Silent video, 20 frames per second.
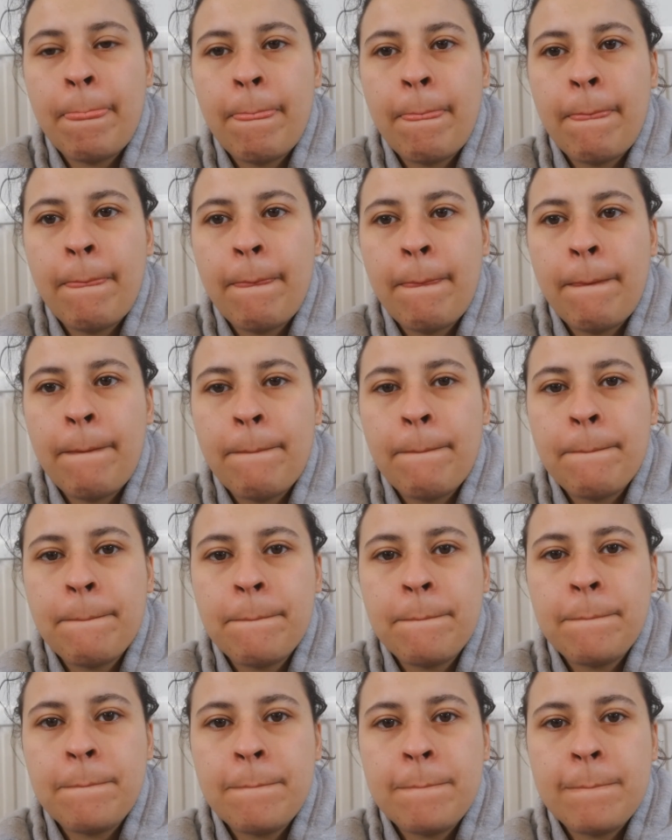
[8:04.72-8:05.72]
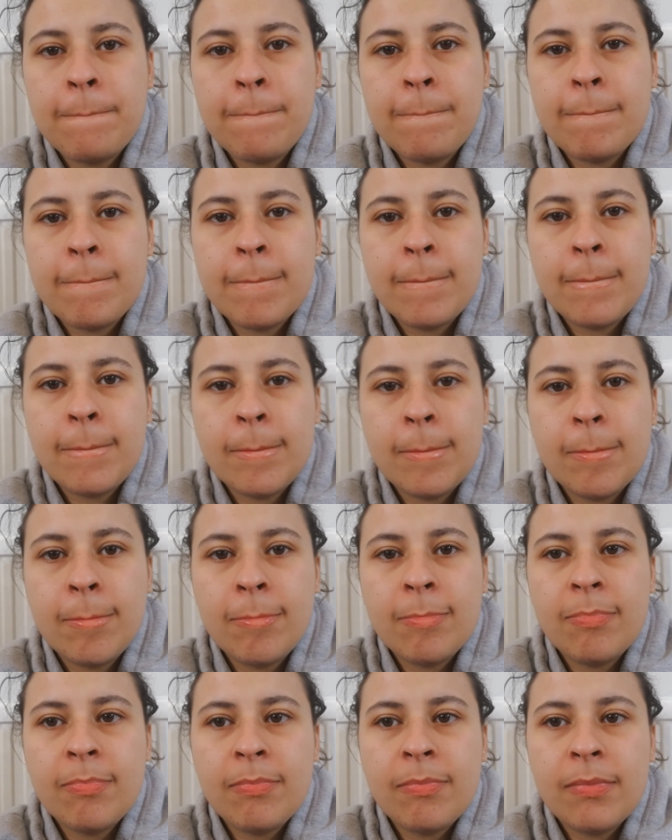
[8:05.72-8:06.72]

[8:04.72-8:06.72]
No one is speaking in this clip.